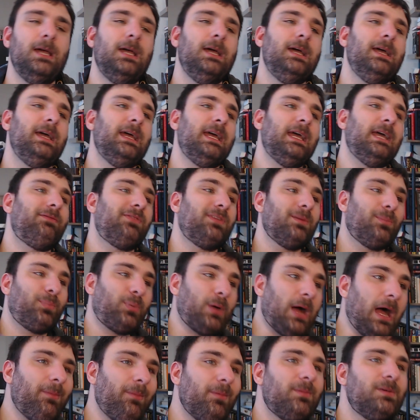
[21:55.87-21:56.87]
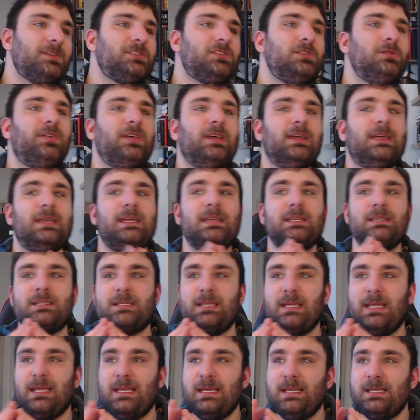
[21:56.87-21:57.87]
If the problem is you think
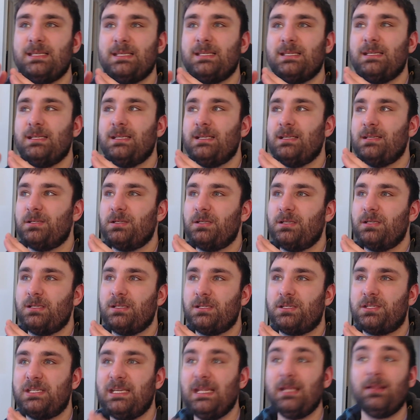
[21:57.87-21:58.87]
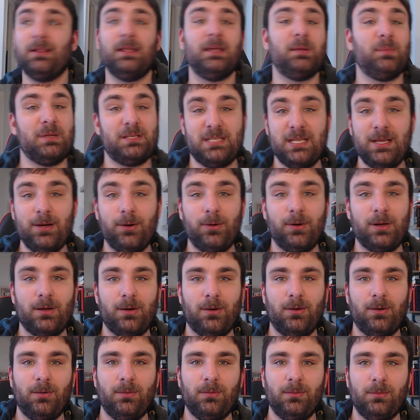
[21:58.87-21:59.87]
he's stealing
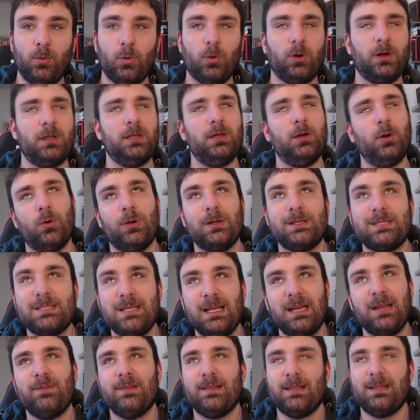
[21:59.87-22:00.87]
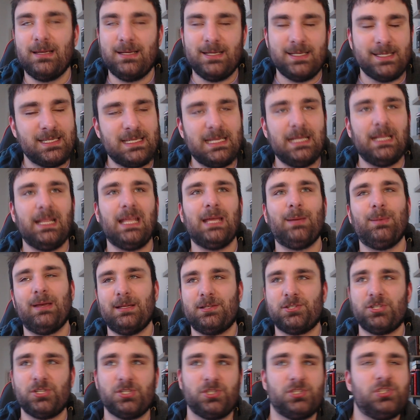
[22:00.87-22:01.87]
material, or it's not even that he's stealing, but
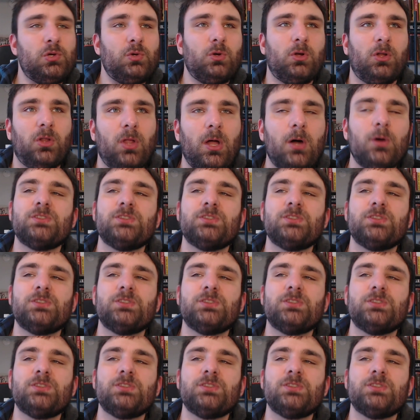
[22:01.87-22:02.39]
it's just too close,